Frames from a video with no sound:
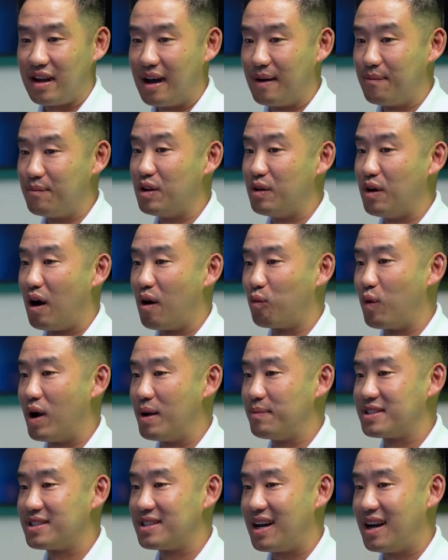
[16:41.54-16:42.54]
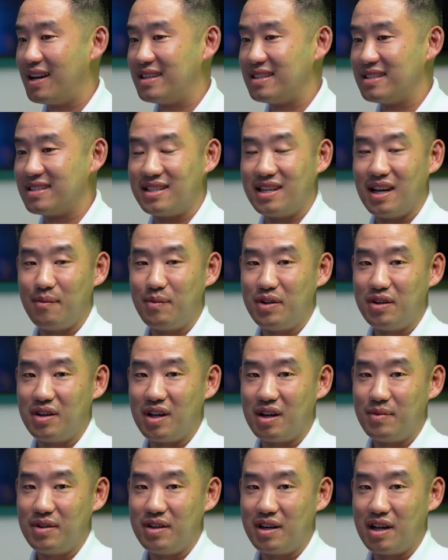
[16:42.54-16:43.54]
Yeah. Our website is
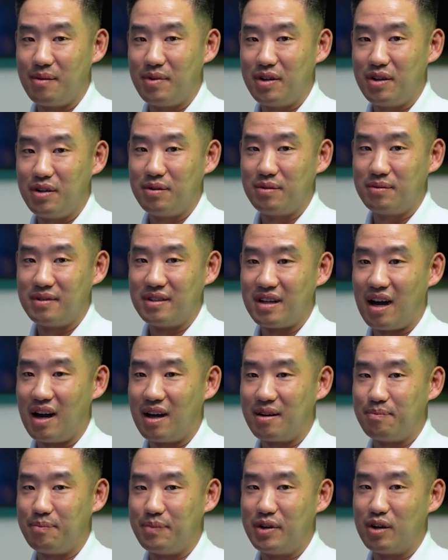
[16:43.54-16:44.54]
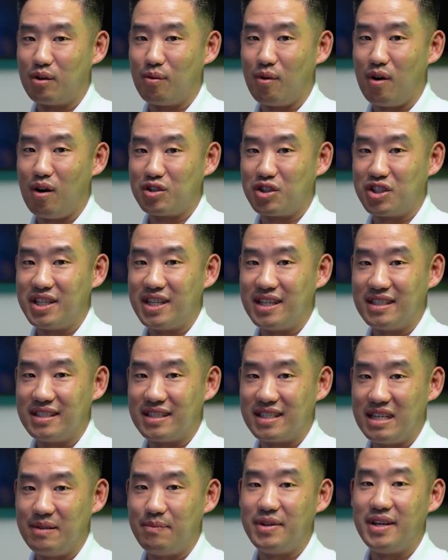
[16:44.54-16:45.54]

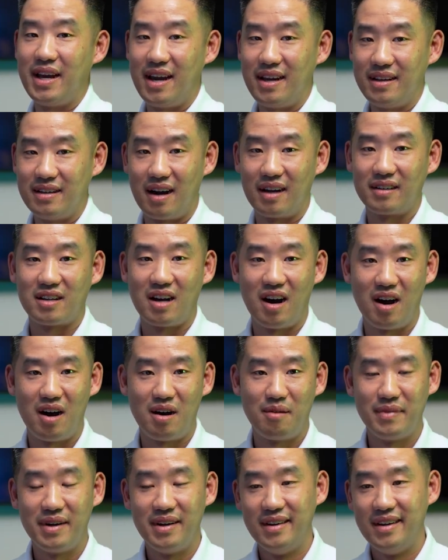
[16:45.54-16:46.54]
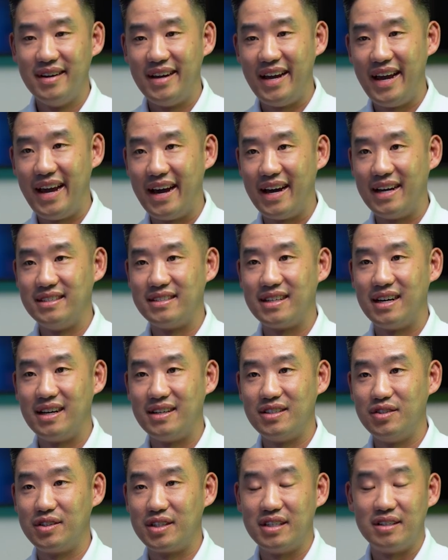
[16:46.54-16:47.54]
www.purewalchingcpa.com,
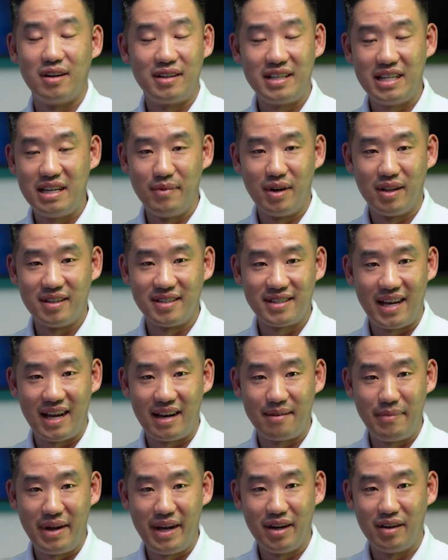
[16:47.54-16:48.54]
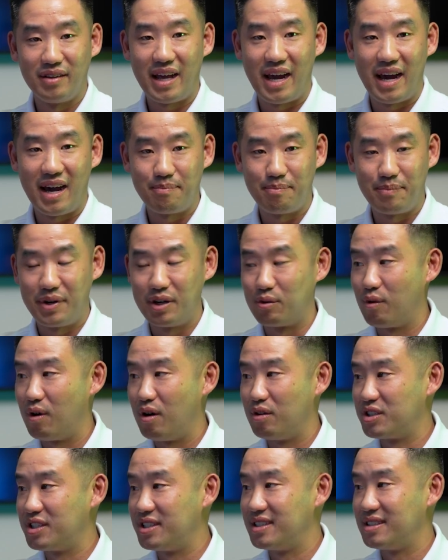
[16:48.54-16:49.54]
and you can email us at
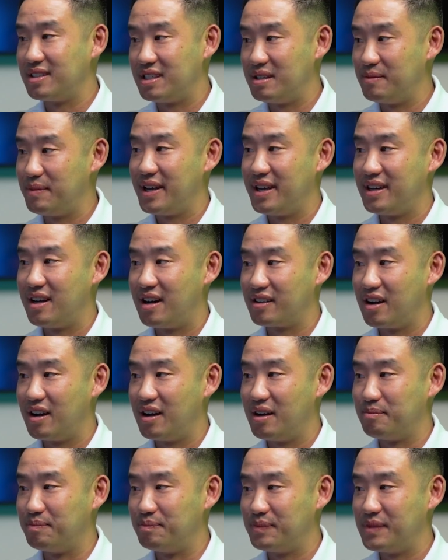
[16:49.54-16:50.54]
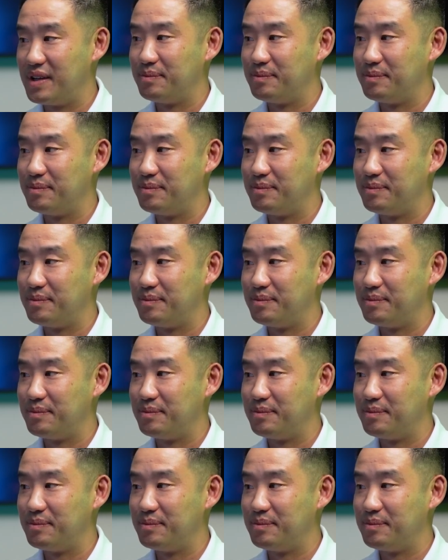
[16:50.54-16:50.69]
mail@purewalchingcpa.com.